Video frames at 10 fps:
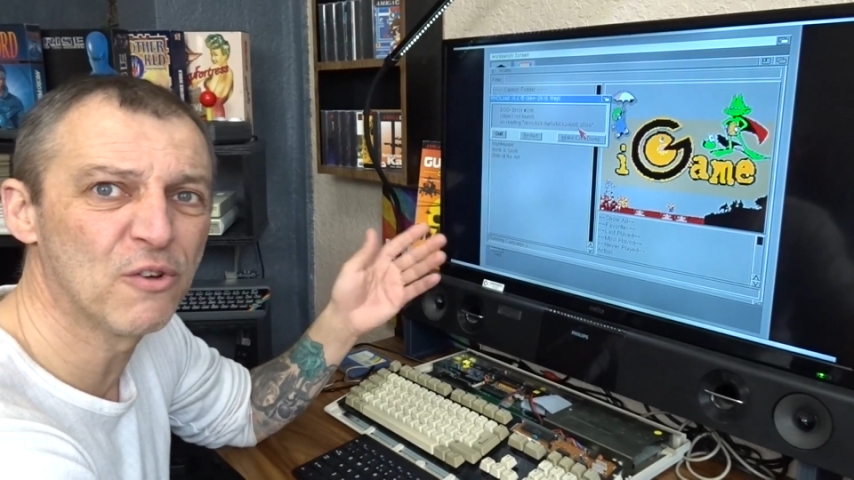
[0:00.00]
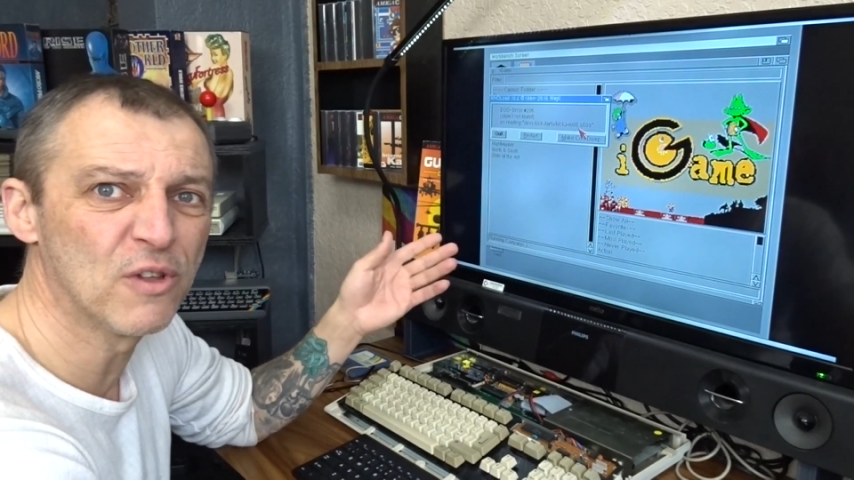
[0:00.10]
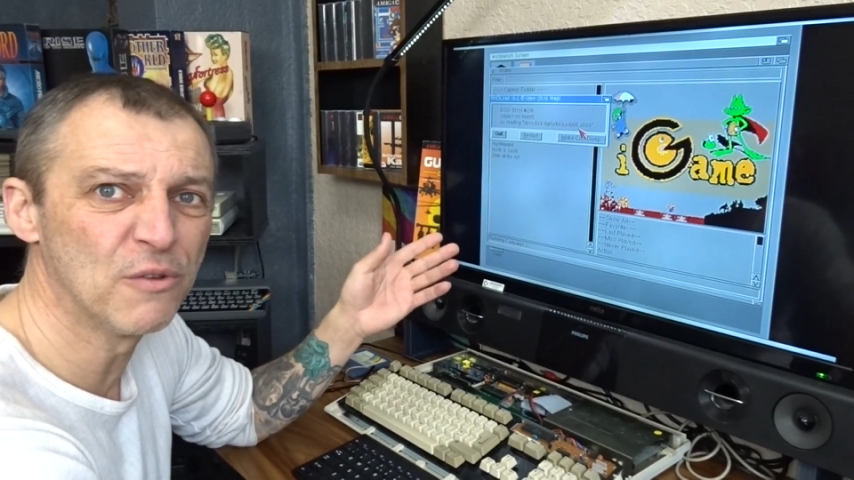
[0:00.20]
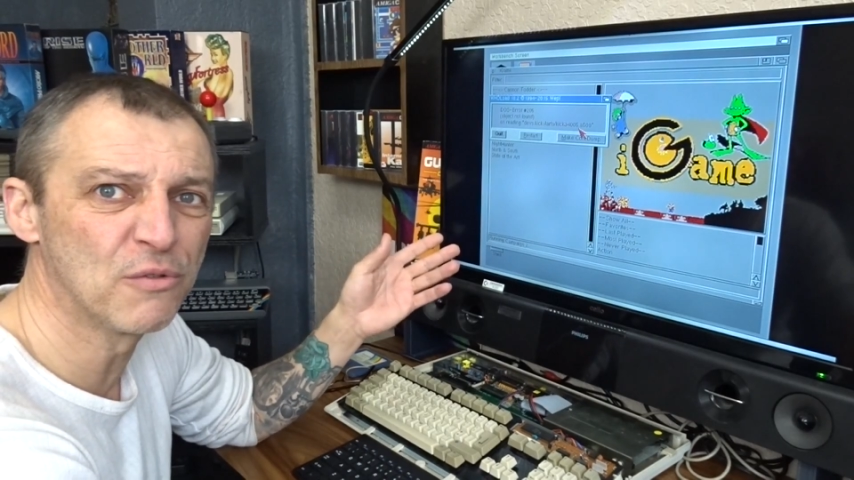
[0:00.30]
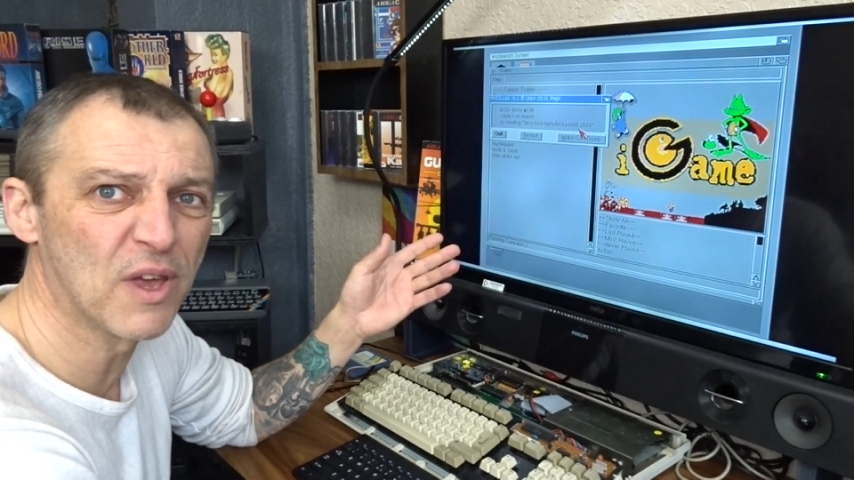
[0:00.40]
all
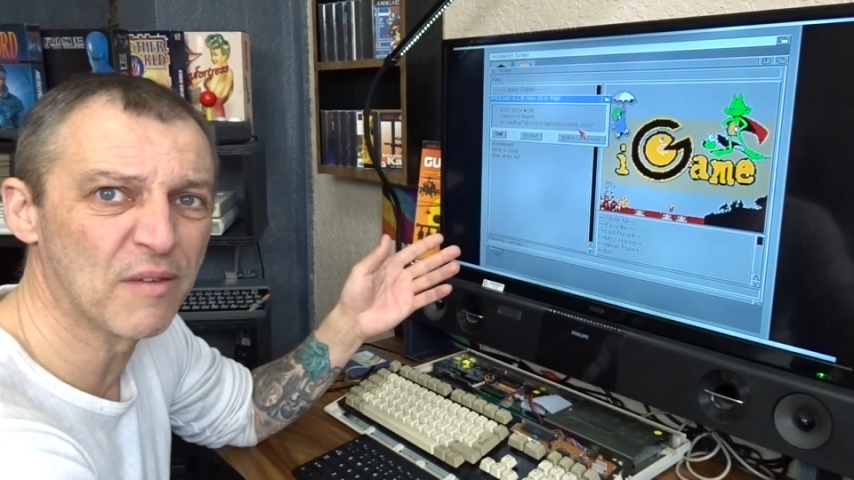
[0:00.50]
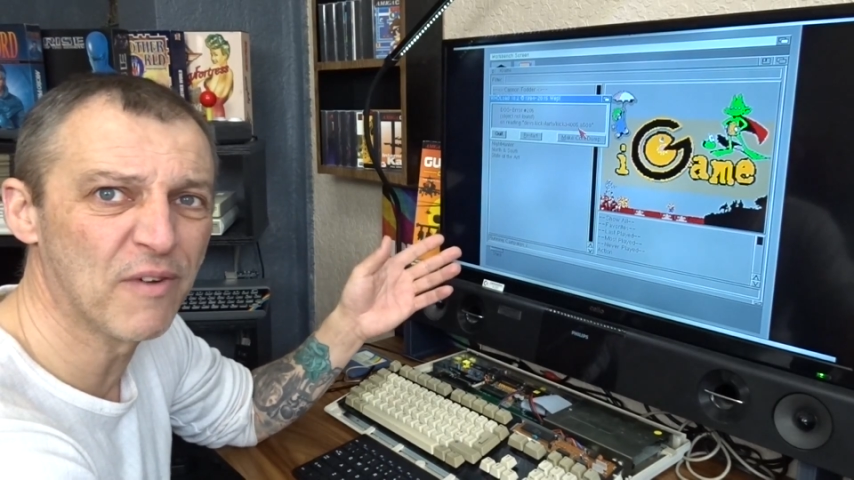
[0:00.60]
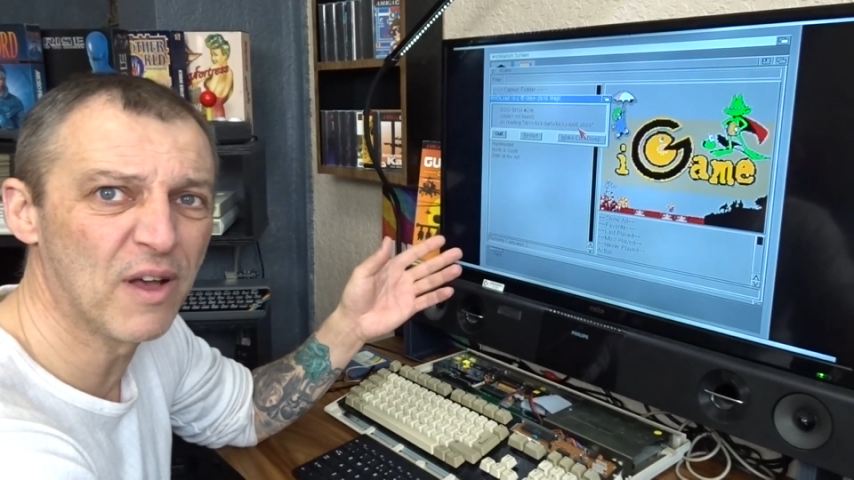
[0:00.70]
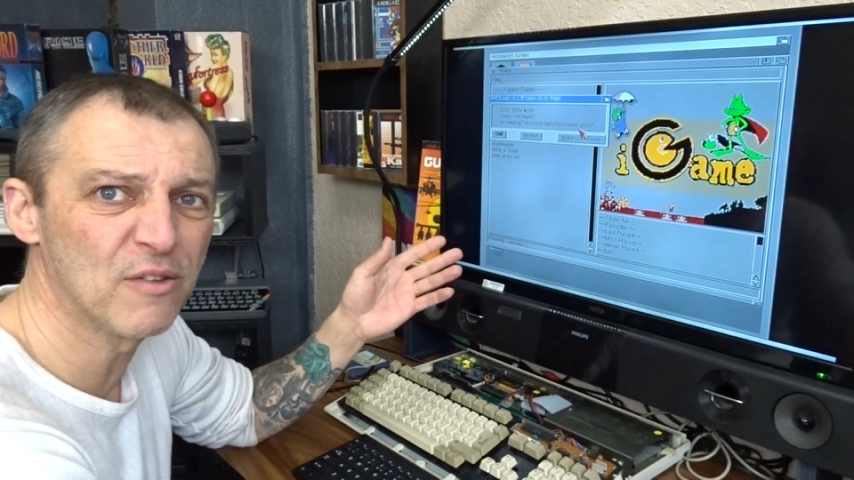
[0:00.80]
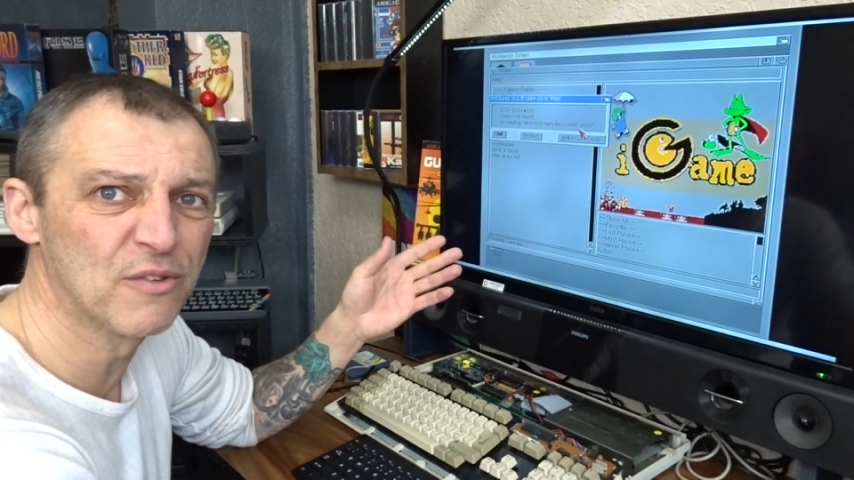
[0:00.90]
those kick
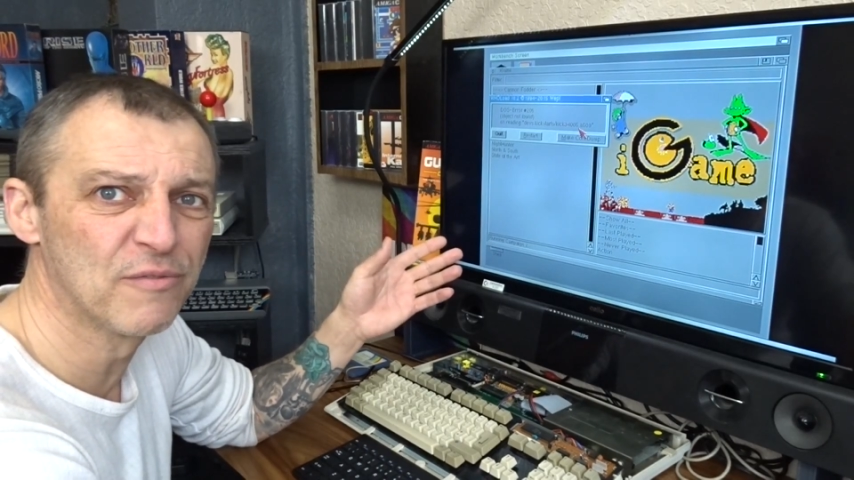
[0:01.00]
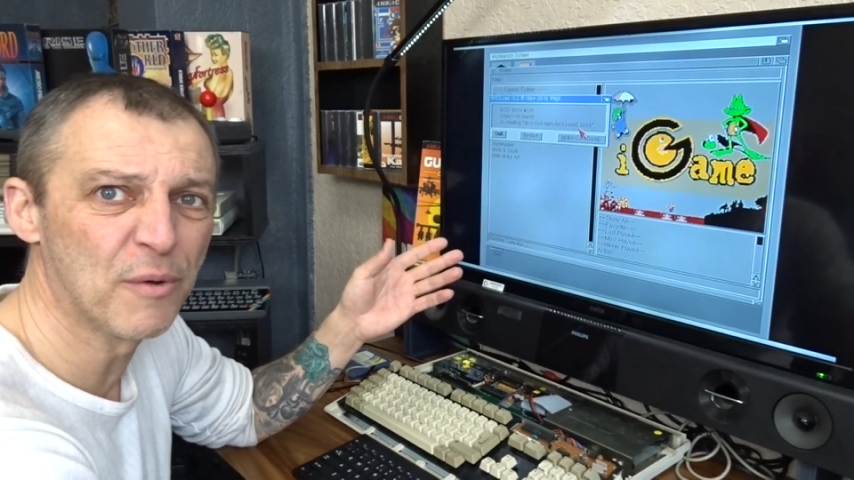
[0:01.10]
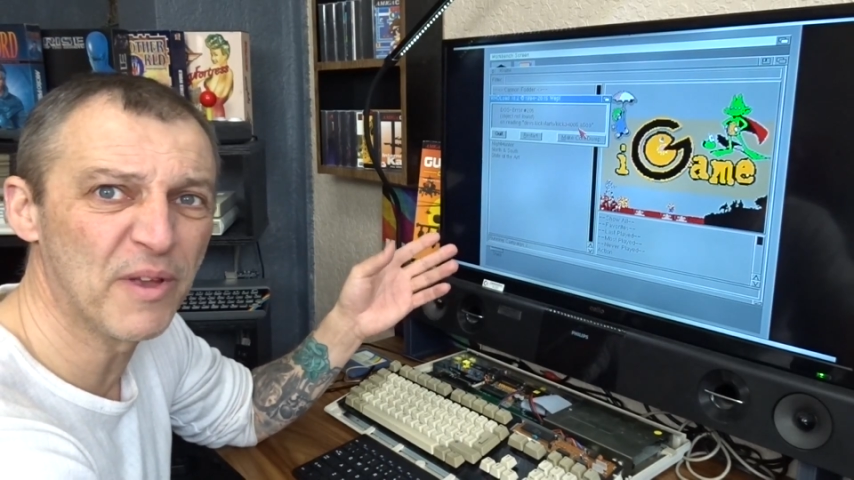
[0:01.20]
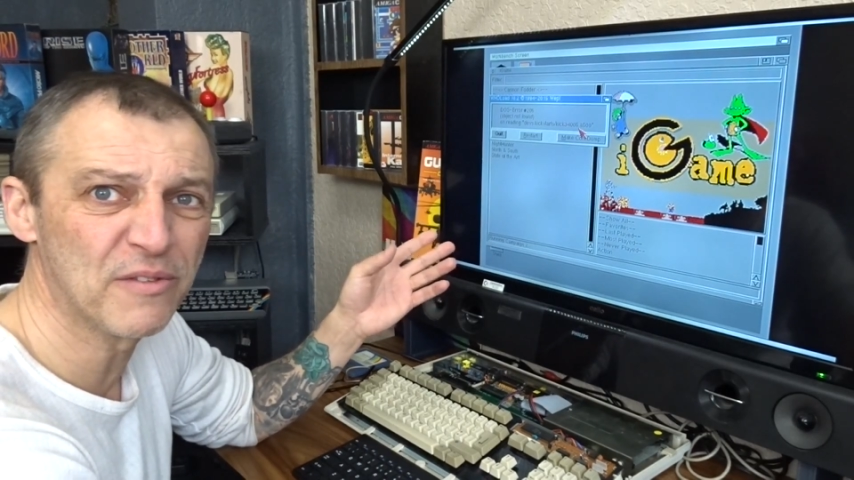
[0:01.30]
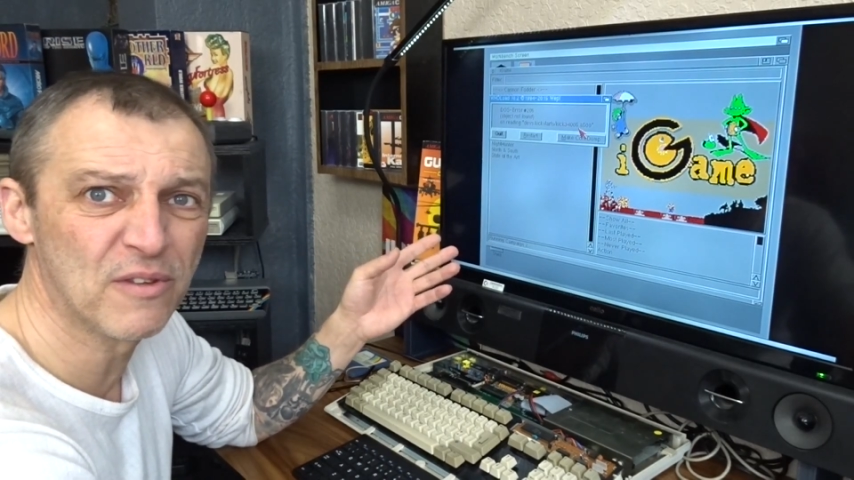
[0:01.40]
files
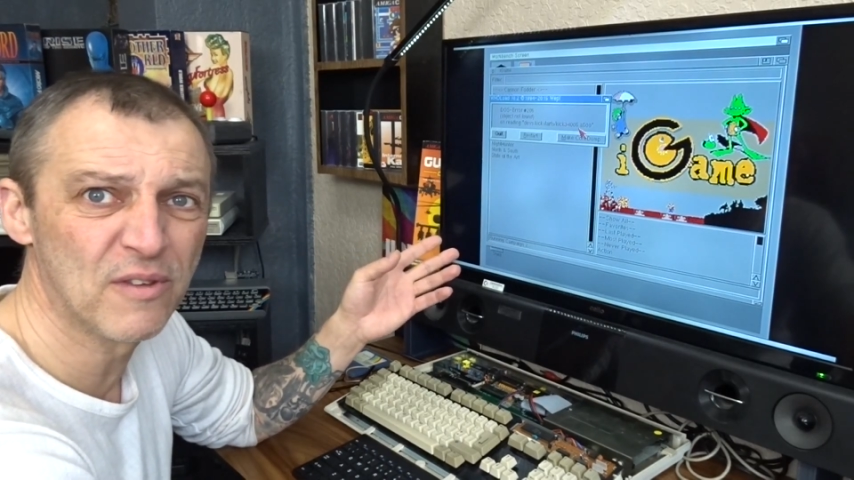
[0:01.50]
from it,